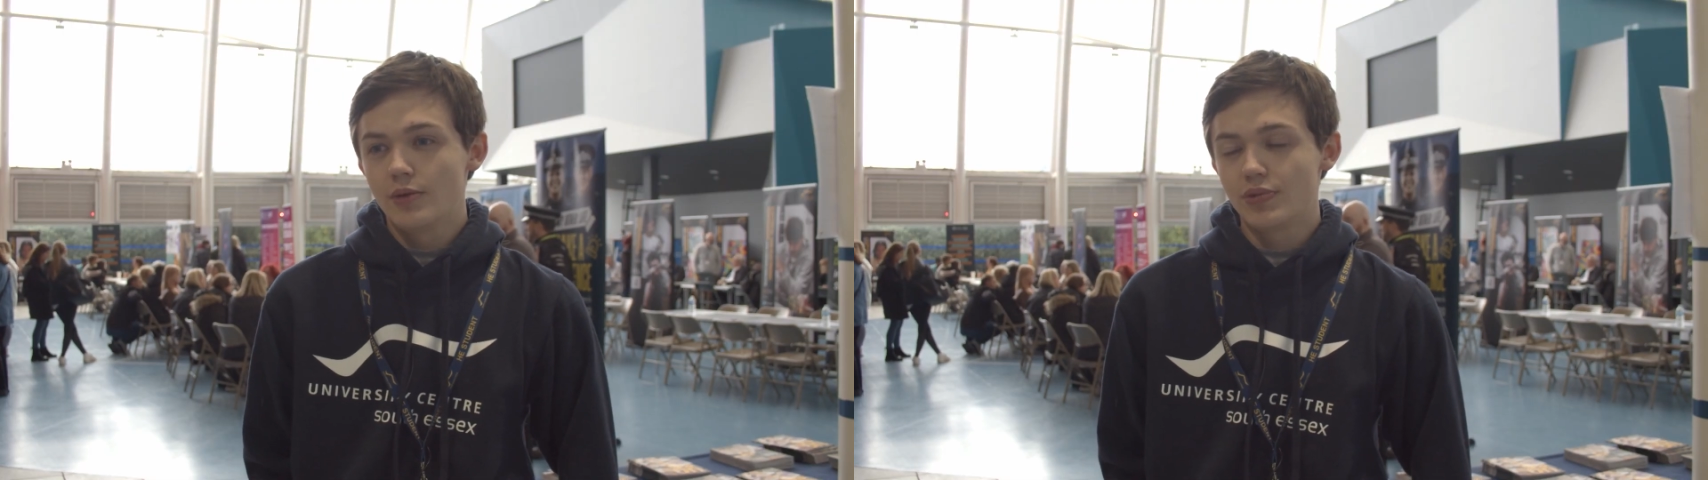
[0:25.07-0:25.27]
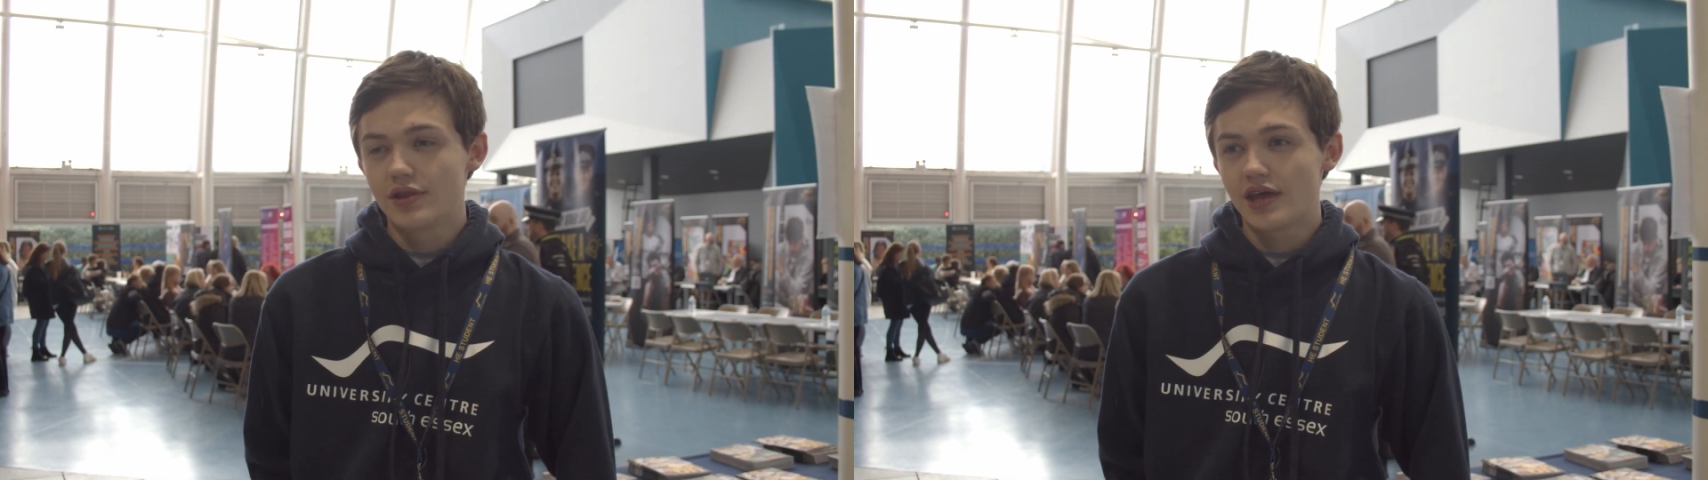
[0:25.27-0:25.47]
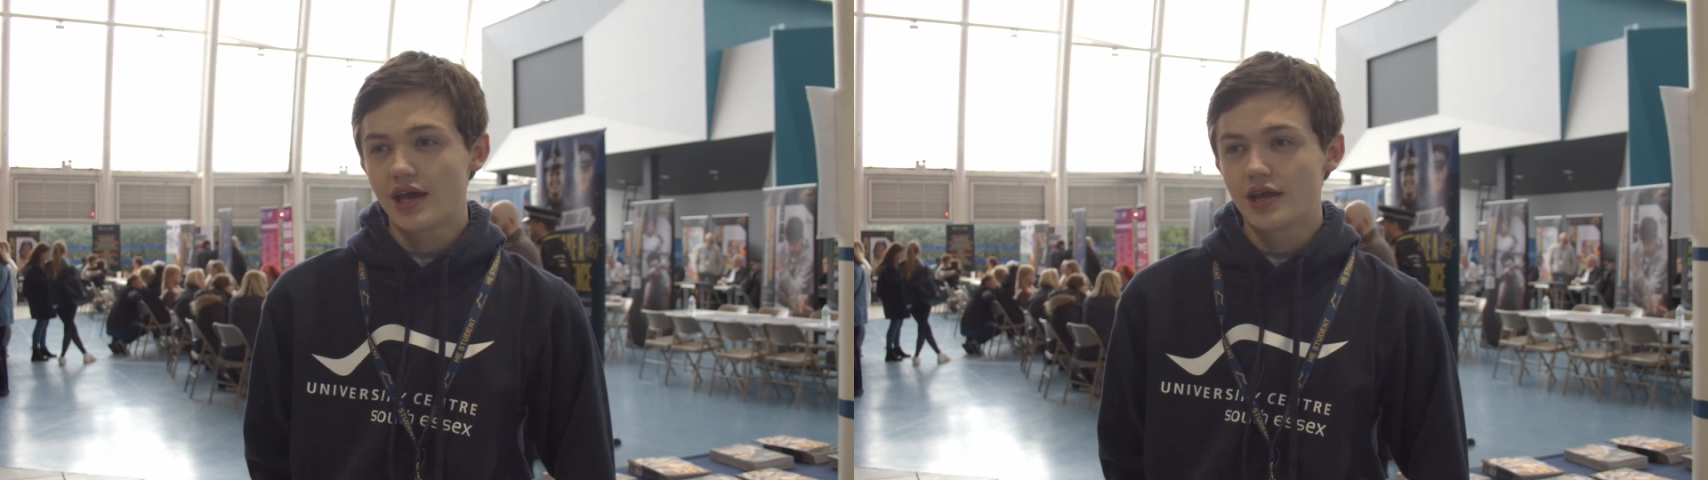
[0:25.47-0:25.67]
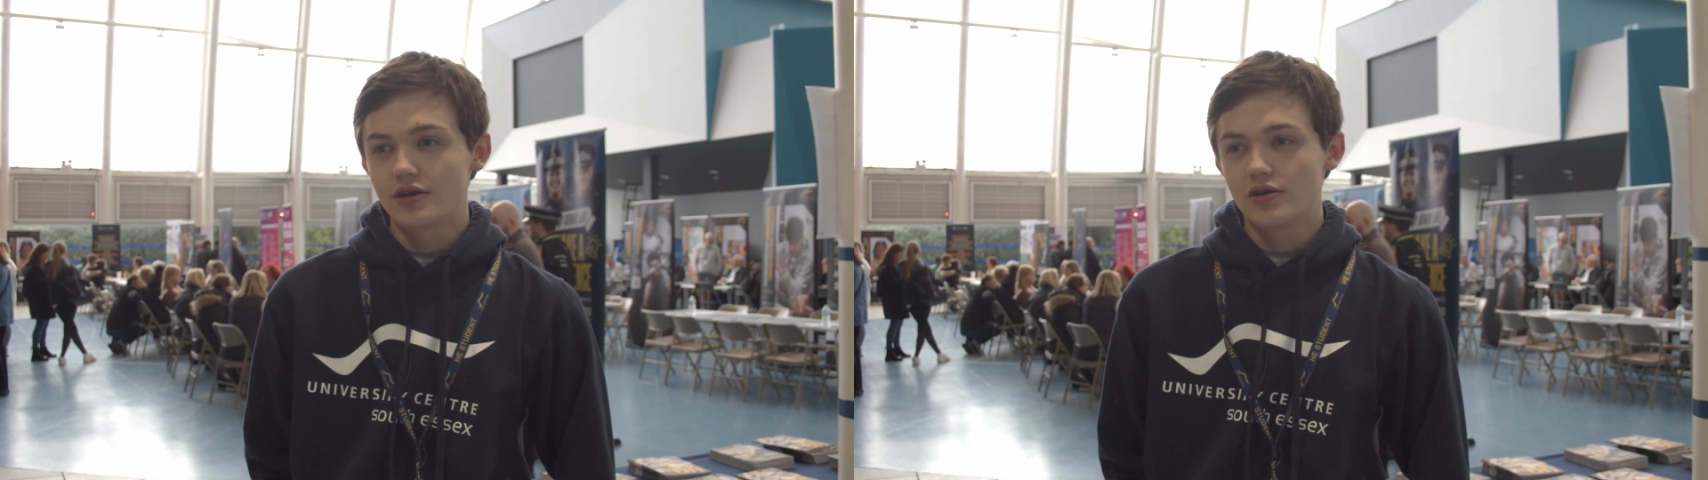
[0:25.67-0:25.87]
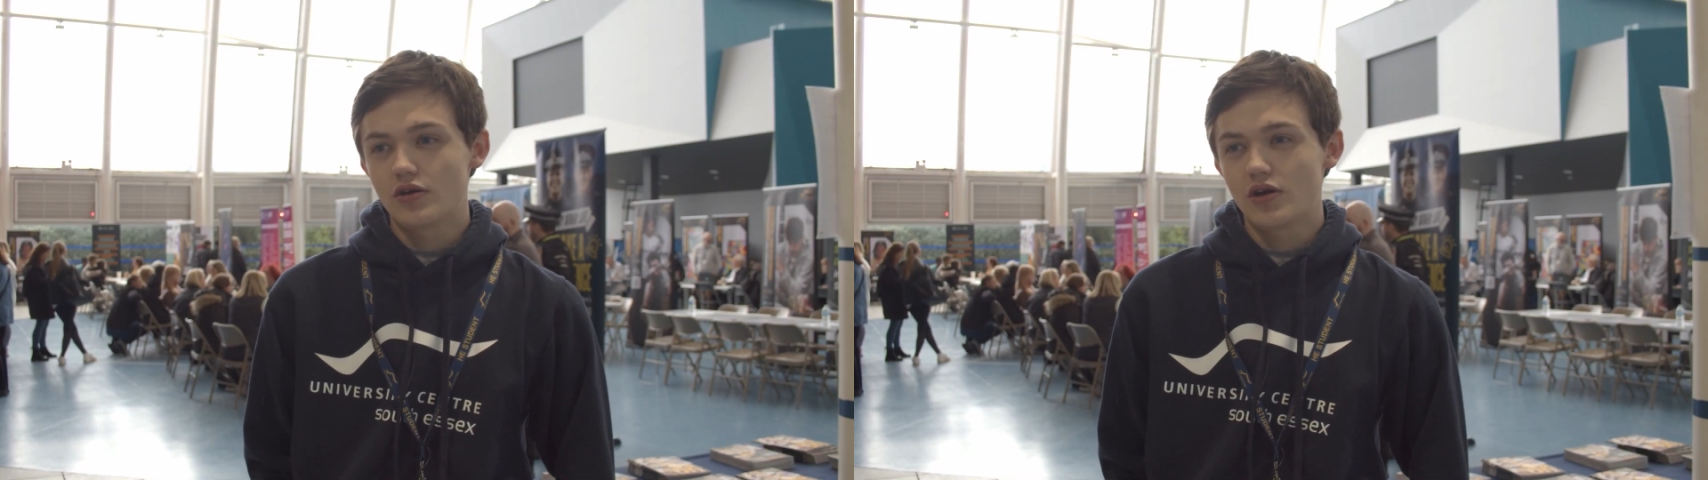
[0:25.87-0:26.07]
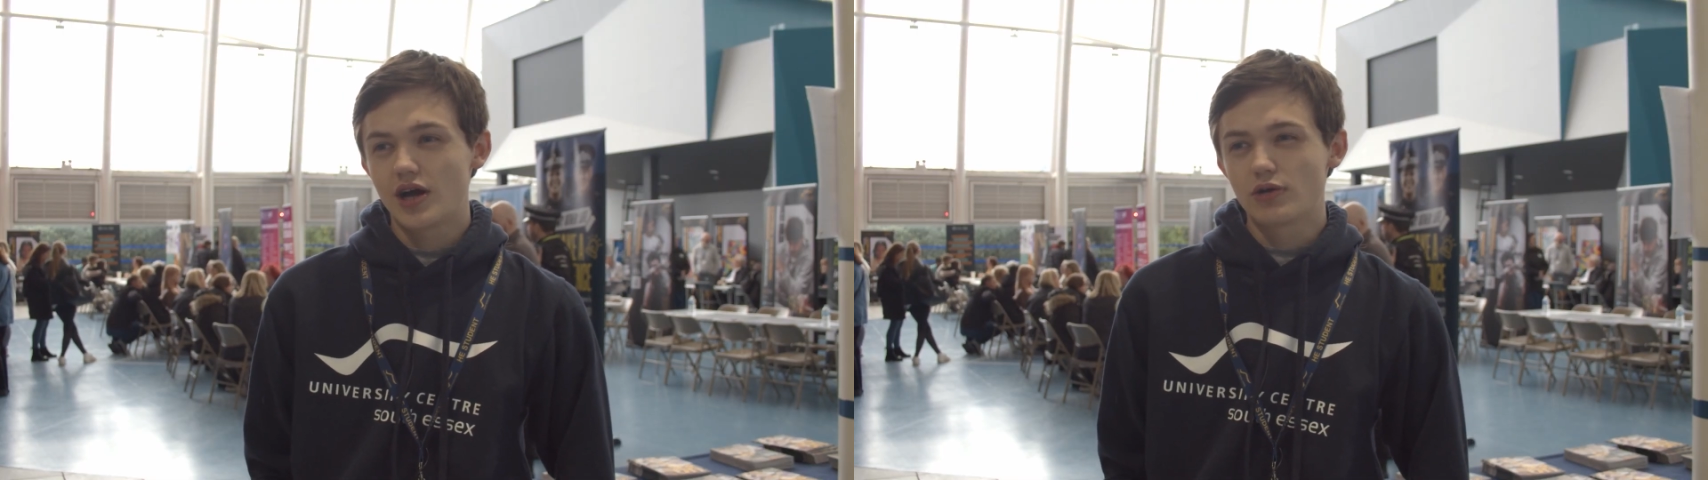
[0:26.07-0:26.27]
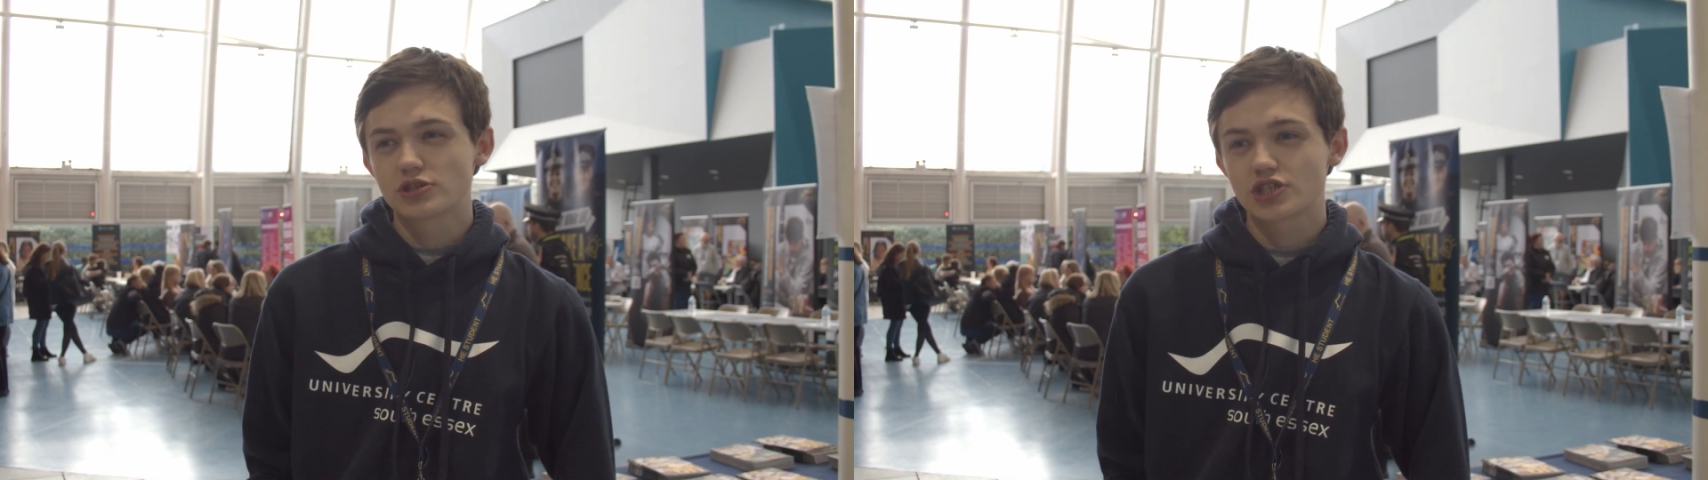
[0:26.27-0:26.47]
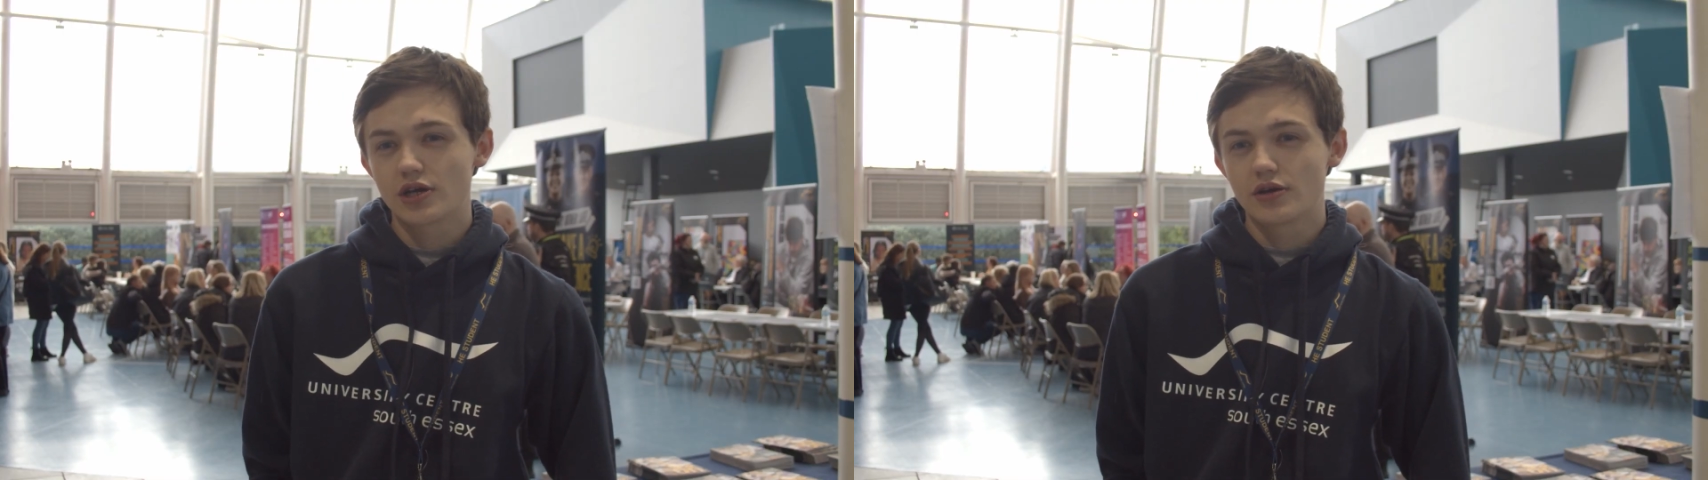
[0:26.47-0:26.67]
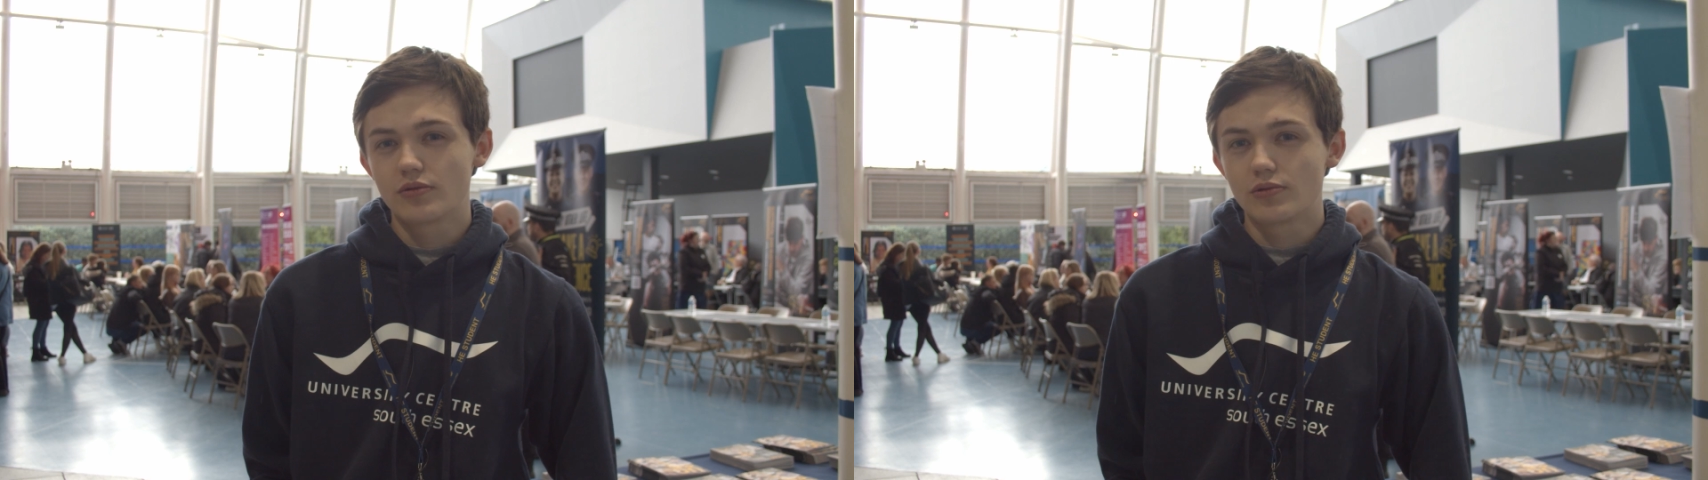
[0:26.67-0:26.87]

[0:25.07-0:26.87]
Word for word: but then I also